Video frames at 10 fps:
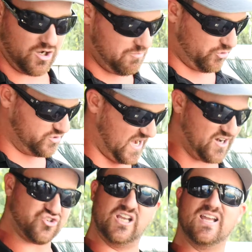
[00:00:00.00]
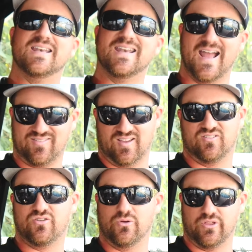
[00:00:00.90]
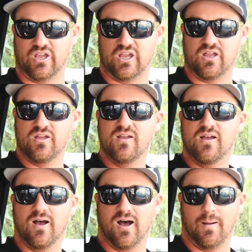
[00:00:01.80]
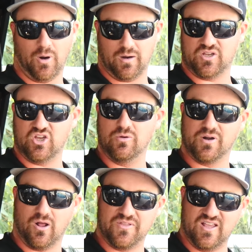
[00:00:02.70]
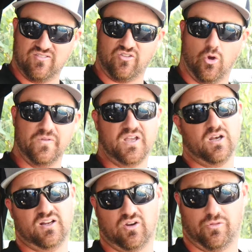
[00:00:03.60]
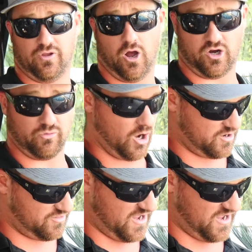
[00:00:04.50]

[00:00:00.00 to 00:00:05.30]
motor is actually connected to the barbecue, but on these it's only connected to the auger rod, and they